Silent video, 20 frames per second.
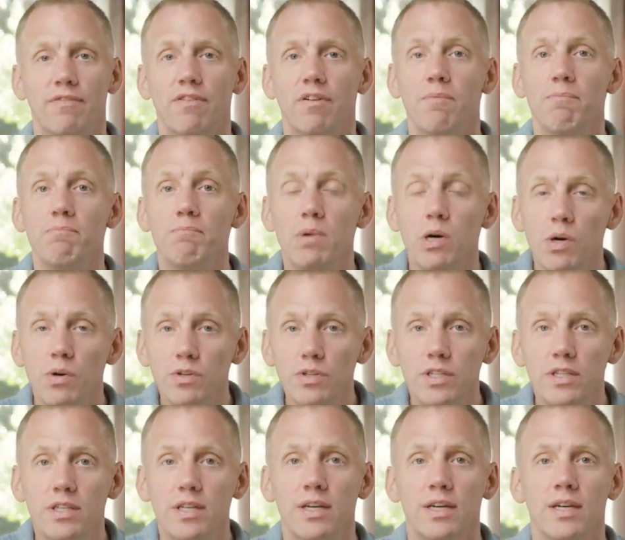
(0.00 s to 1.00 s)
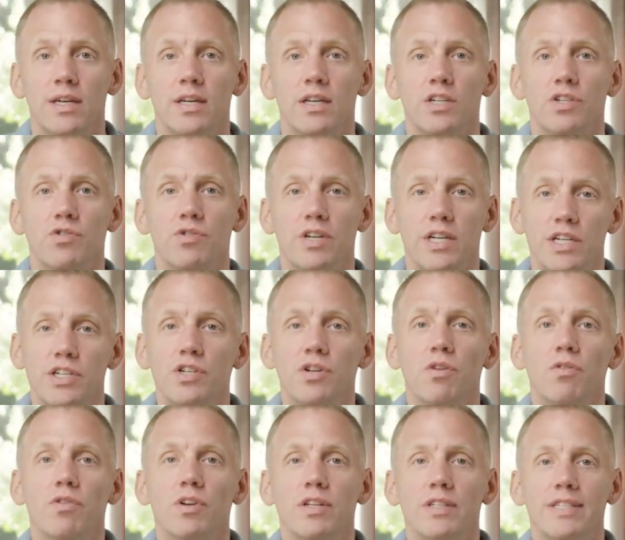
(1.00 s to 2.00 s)
For most
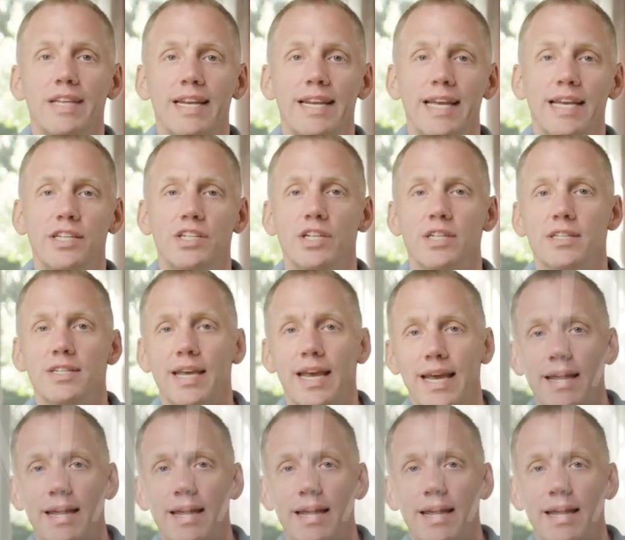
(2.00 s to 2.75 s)
traditional real estate agents